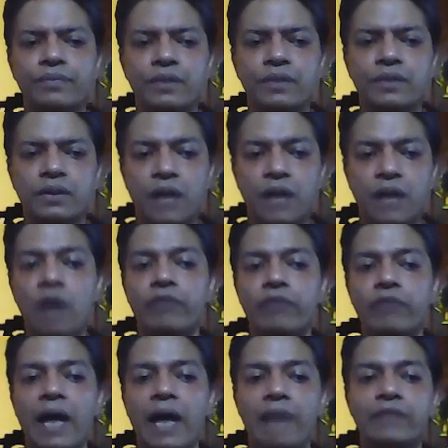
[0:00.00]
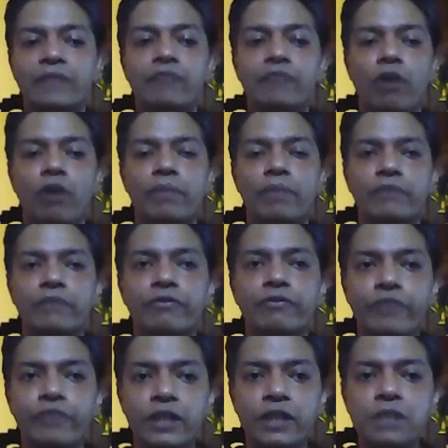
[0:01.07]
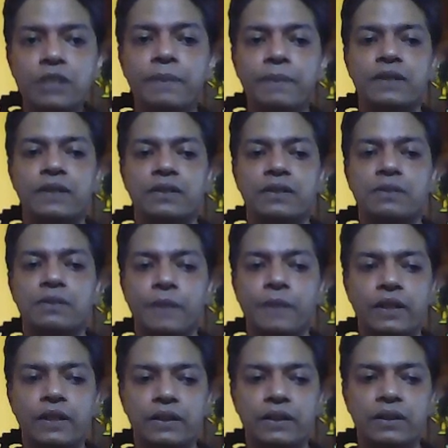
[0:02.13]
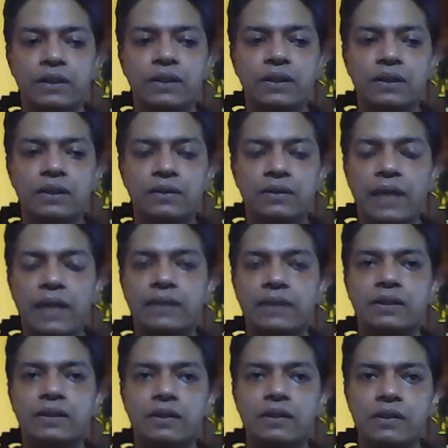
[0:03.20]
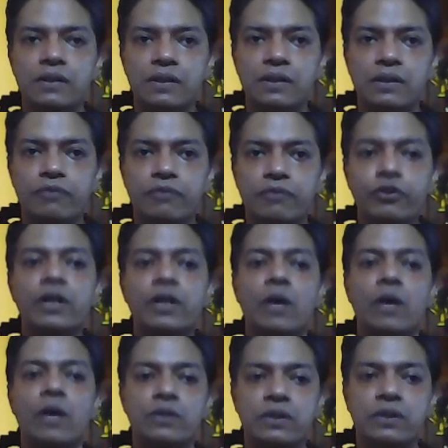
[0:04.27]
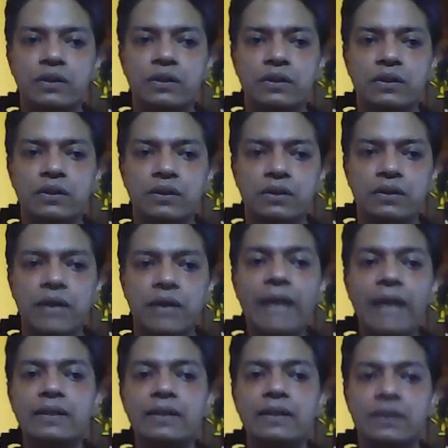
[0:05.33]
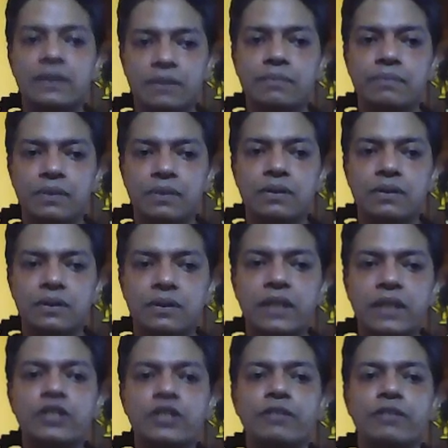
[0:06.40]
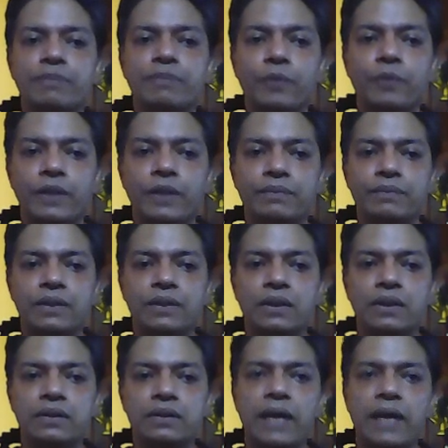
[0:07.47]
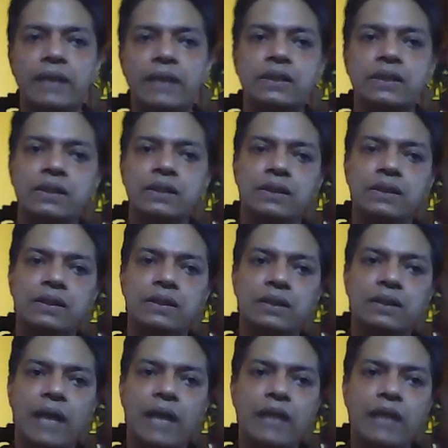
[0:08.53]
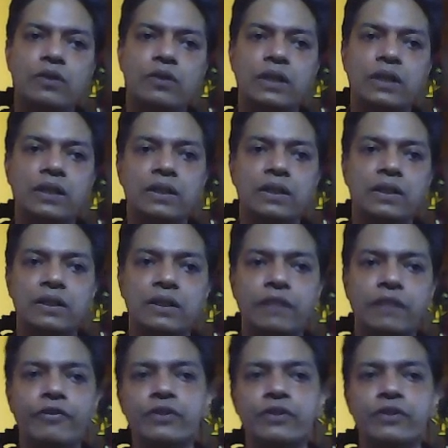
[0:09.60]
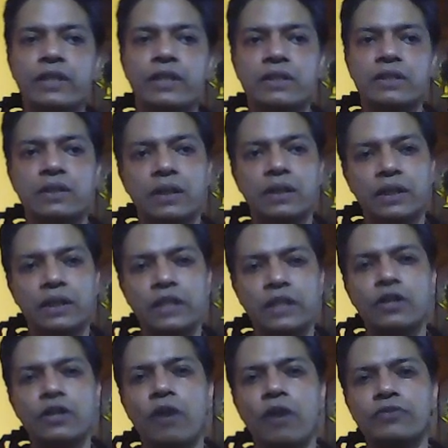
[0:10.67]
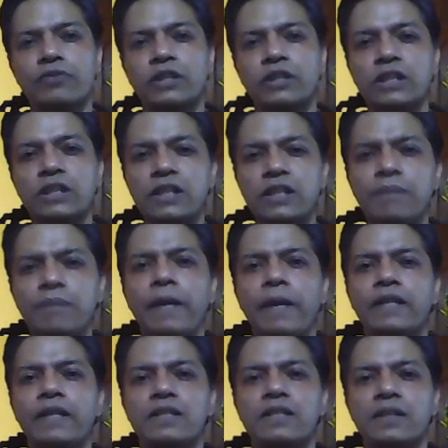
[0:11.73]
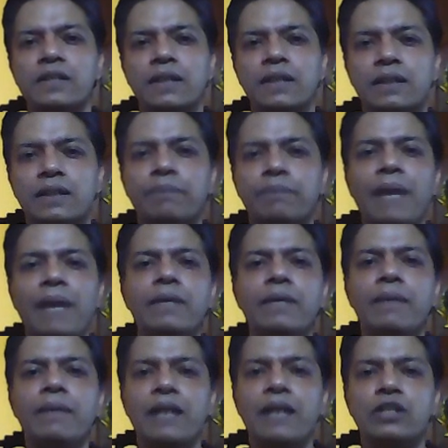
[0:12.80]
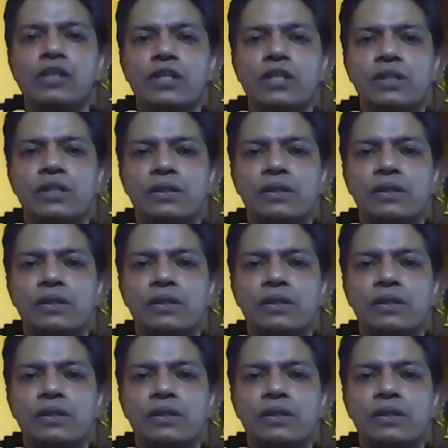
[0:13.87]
Now we have the involvement of the first person speaker that foregrounds that section of the poem that actually diffuses, dissolves, dissipates the primary imagination